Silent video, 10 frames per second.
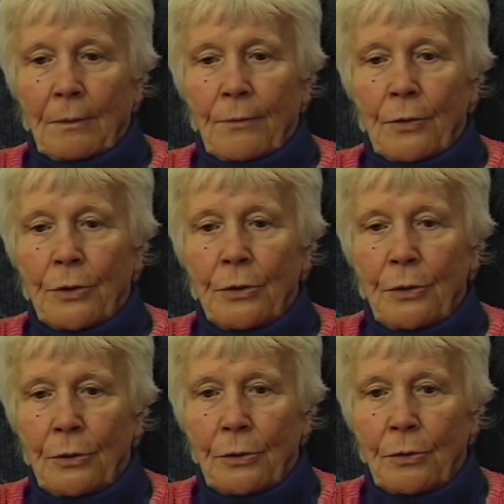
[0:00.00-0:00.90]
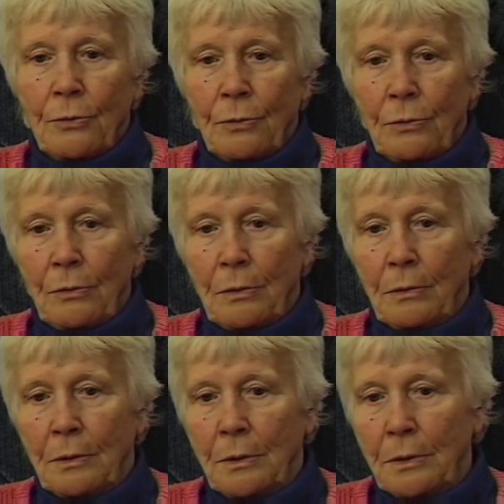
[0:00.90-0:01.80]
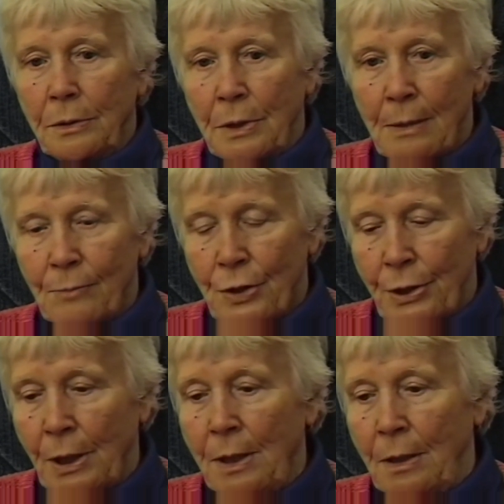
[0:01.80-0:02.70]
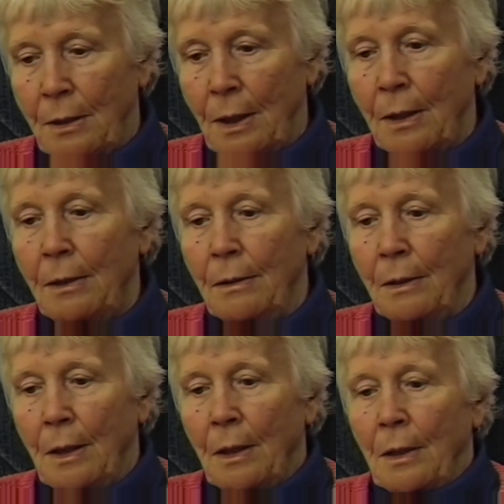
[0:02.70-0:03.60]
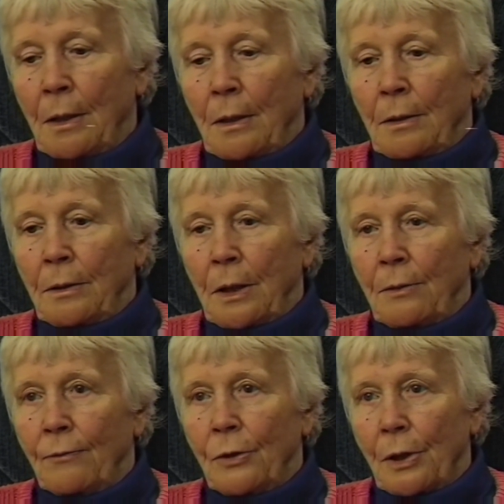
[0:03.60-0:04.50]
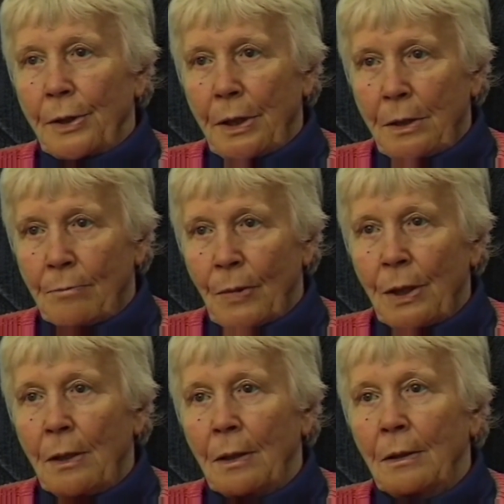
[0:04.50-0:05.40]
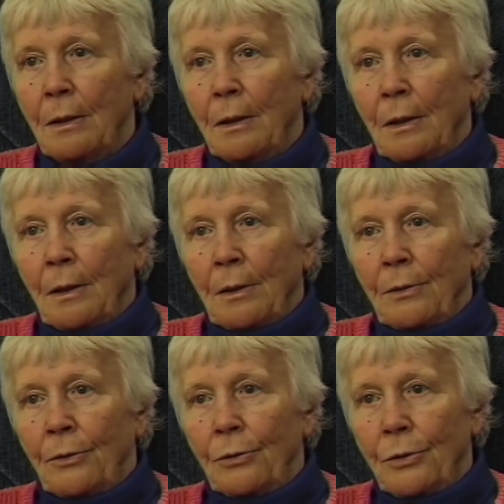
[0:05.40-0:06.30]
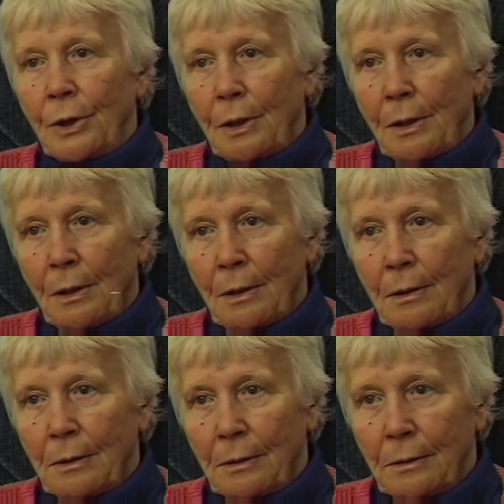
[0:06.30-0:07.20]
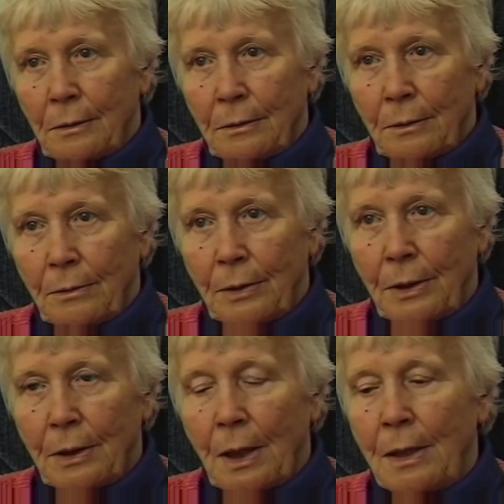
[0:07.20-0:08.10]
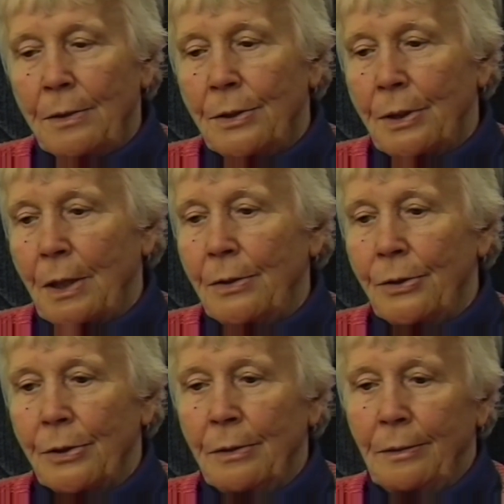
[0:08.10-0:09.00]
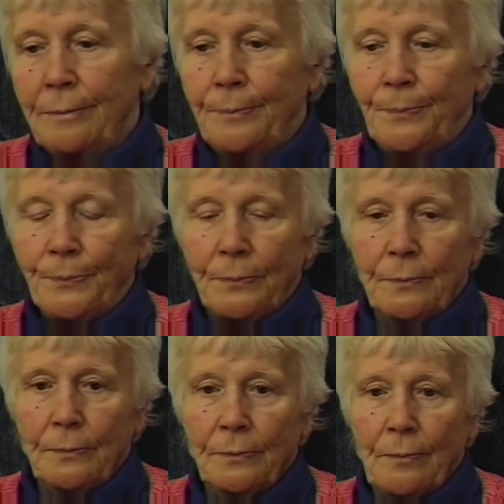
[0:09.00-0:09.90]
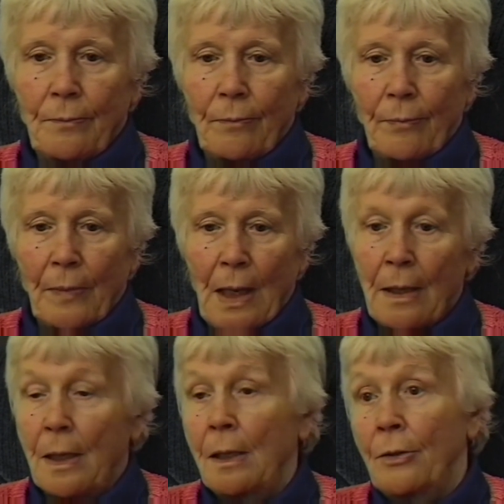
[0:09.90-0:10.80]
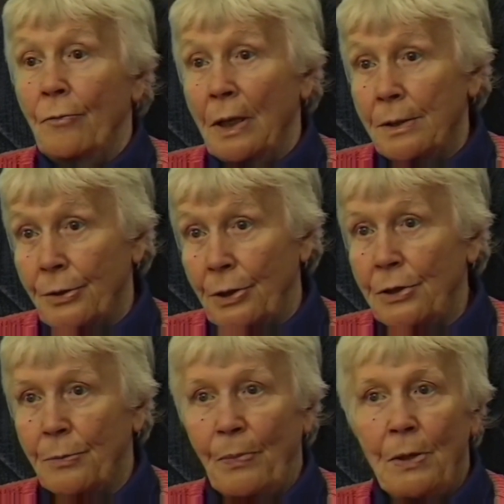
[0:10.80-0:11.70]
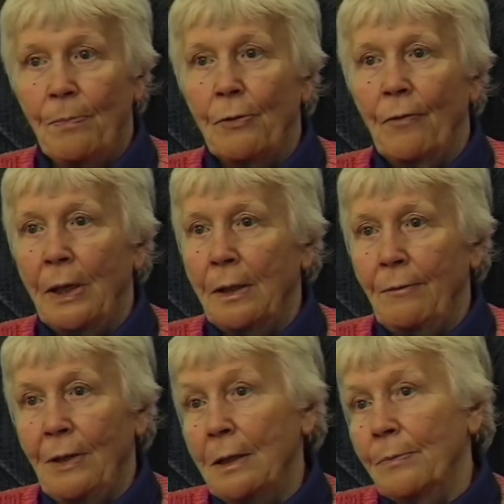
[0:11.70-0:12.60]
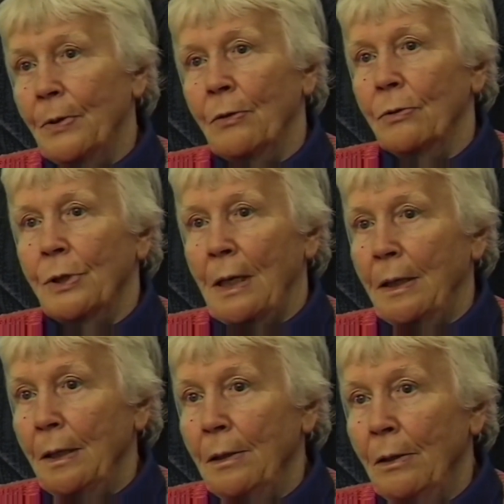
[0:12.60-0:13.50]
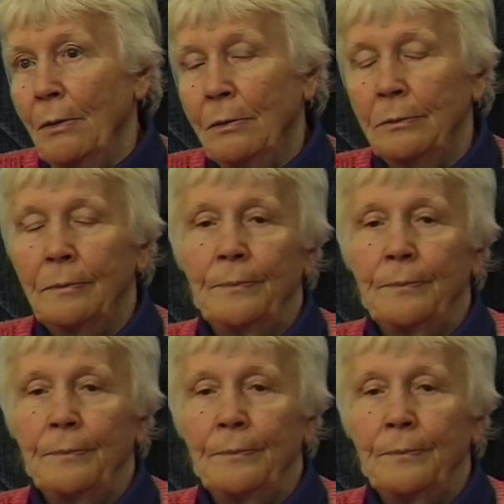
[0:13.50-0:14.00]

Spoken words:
walking through some street there that would lead me to the train station. I had to ask these people where it was because I didn't know.